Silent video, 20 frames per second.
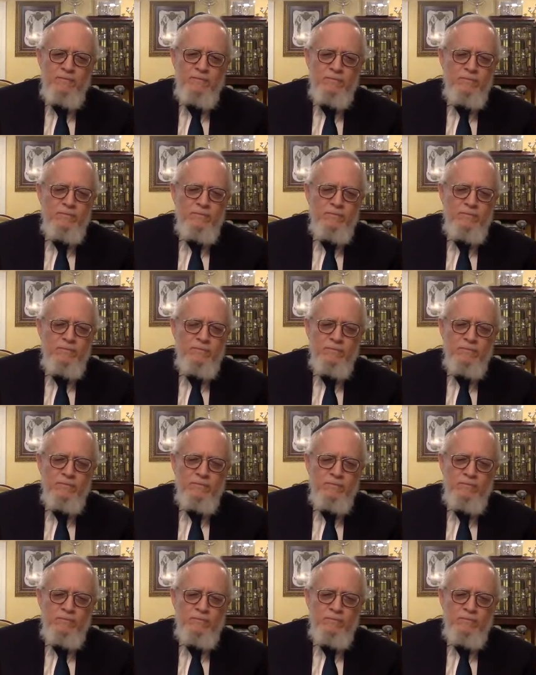
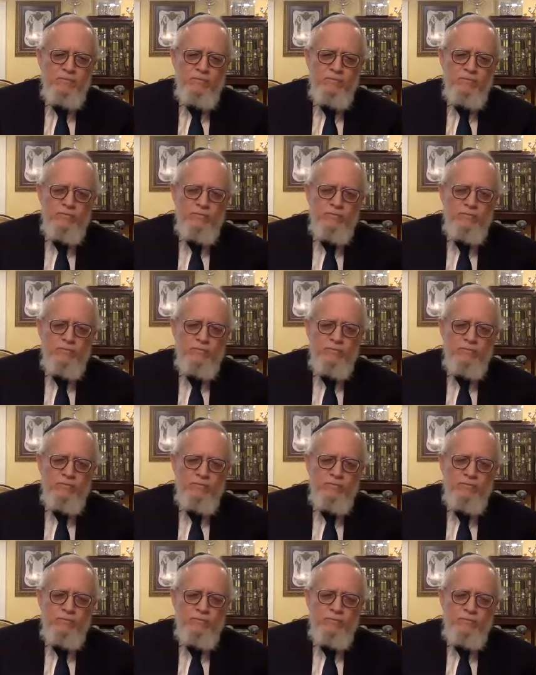
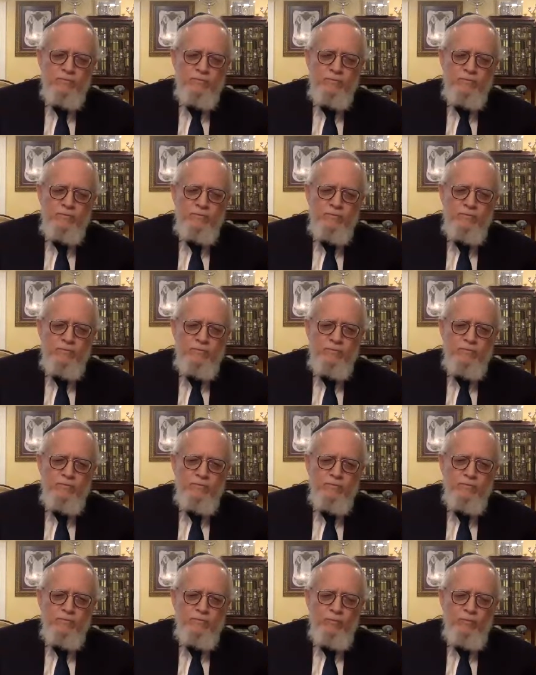
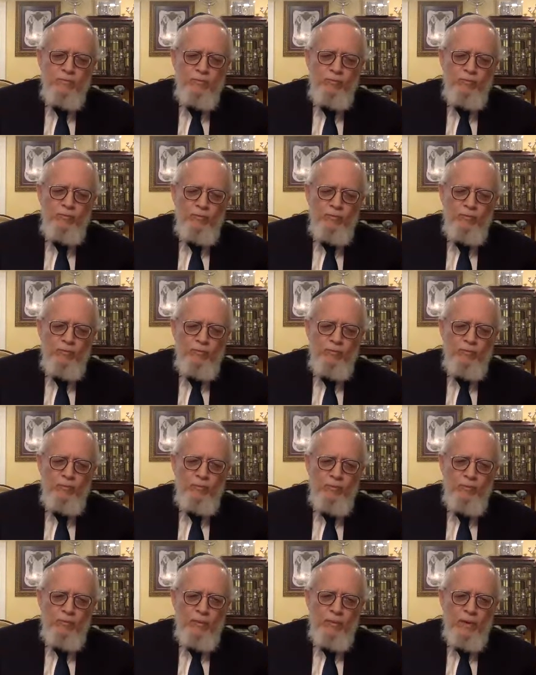
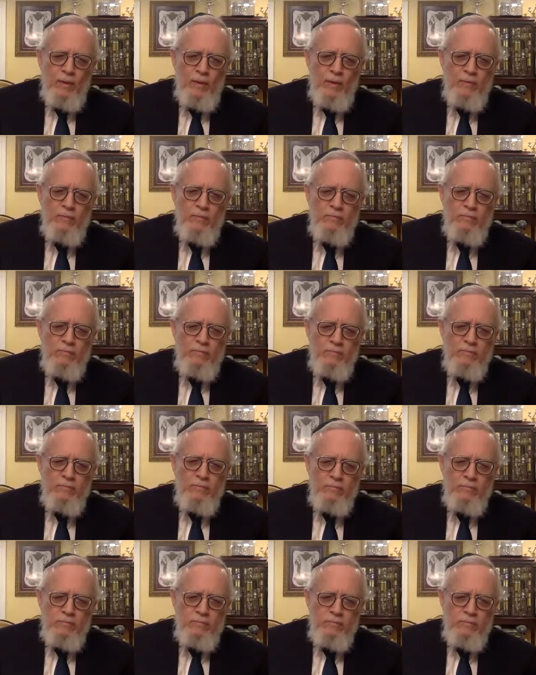[no speech]